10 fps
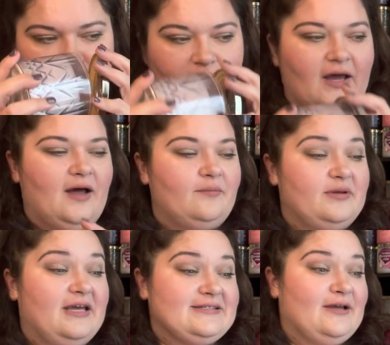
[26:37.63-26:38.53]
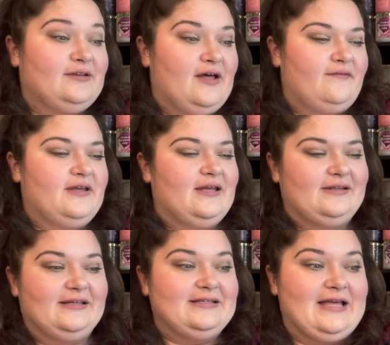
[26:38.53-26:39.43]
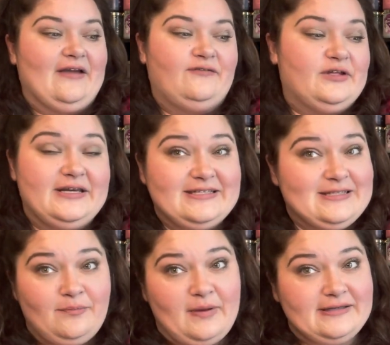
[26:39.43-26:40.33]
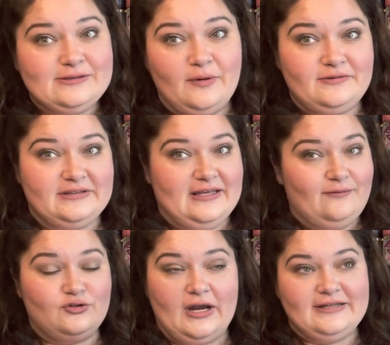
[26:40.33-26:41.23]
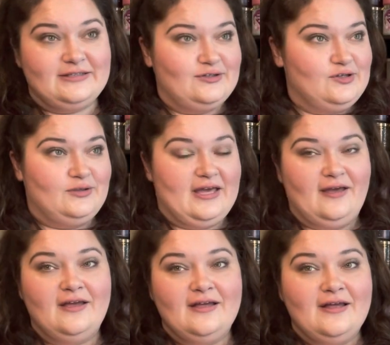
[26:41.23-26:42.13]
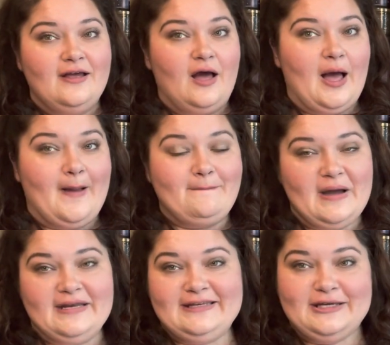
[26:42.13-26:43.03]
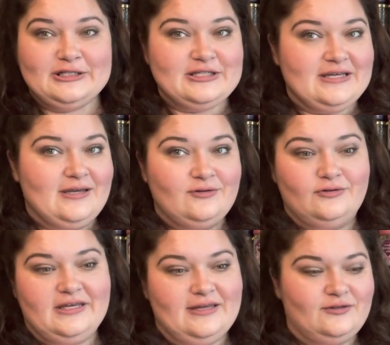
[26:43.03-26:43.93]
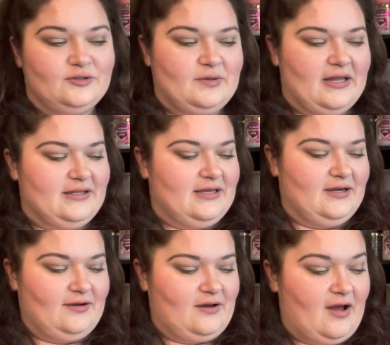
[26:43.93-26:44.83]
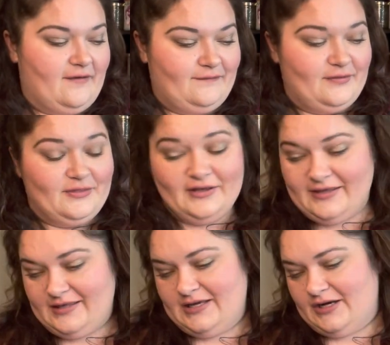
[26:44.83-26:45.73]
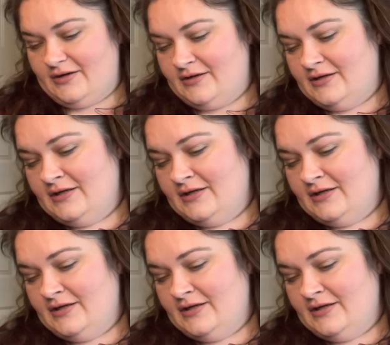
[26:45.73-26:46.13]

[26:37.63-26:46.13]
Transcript: Um, because I love it. And I, I feel like it's the best one that they have tried to do that um, body care to candle, candle to body care of the year.